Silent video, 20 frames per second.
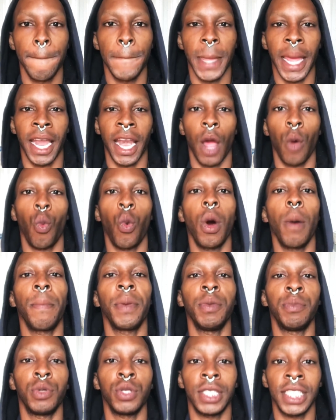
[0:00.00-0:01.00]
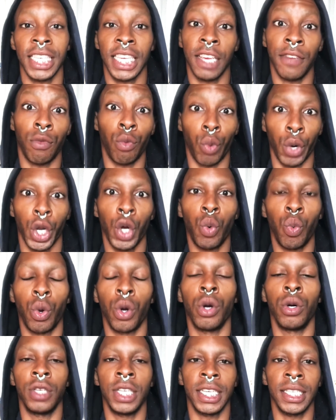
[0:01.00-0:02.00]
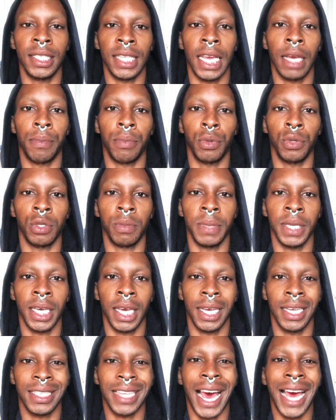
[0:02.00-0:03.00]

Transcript: And I want people to give real world examples because